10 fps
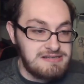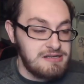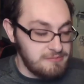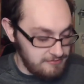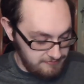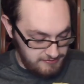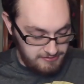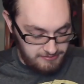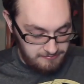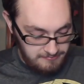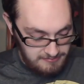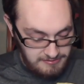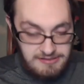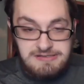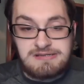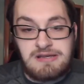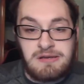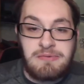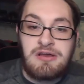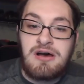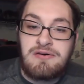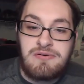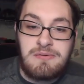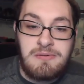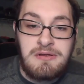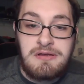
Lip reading: gonna be funny. This is gonna be awful.